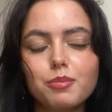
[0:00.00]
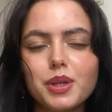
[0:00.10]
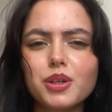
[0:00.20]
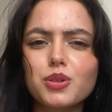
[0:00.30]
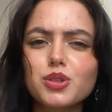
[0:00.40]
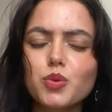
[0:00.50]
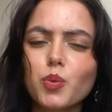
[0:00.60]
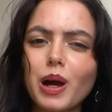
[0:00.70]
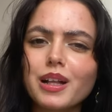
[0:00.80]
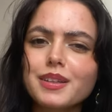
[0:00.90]
Because
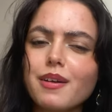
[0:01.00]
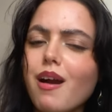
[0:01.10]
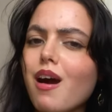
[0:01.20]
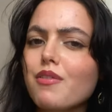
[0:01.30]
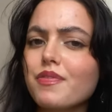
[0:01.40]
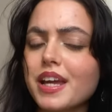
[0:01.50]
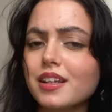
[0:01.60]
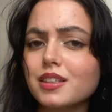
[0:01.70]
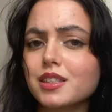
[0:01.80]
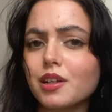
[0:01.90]
while there are
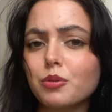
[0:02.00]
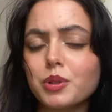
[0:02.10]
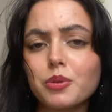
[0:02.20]
things that we